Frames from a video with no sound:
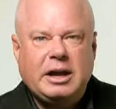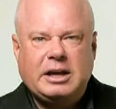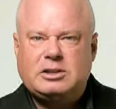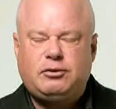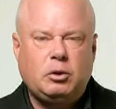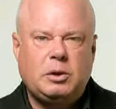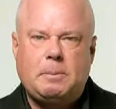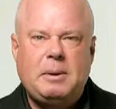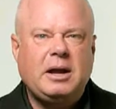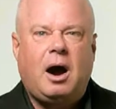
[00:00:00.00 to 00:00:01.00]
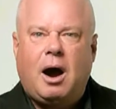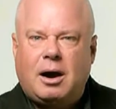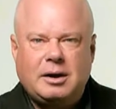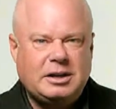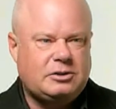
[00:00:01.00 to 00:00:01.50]
It's filled with a big
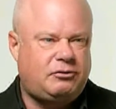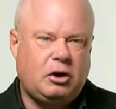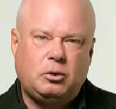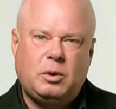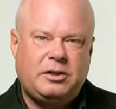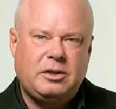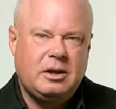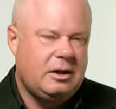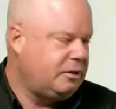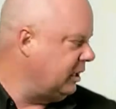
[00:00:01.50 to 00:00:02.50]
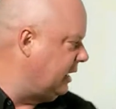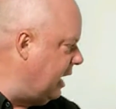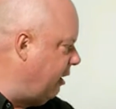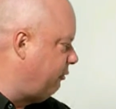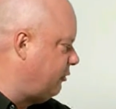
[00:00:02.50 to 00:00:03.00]
heart. It's filled with the
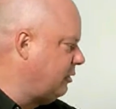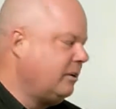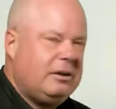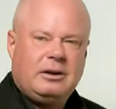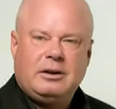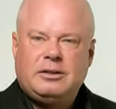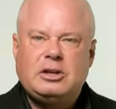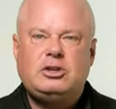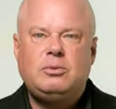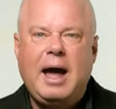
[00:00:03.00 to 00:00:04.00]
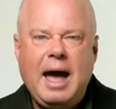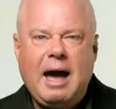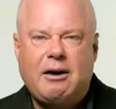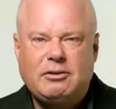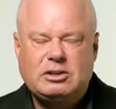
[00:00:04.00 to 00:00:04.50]
gift that you
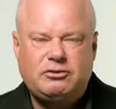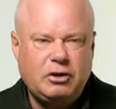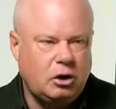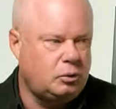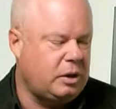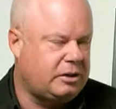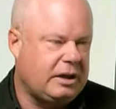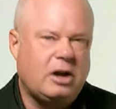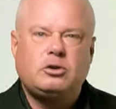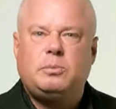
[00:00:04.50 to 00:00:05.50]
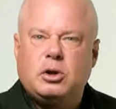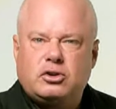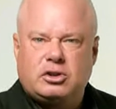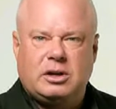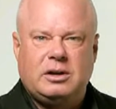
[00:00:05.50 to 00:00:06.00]
have. It's filled with
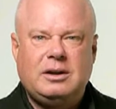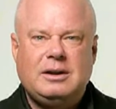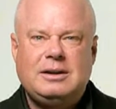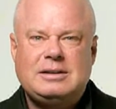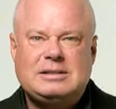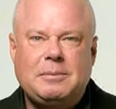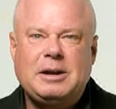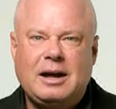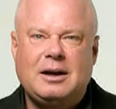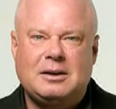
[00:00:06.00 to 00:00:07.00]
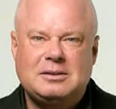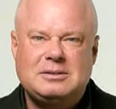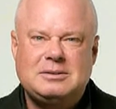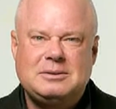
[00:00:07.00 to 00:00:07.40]
contribution to somebody else.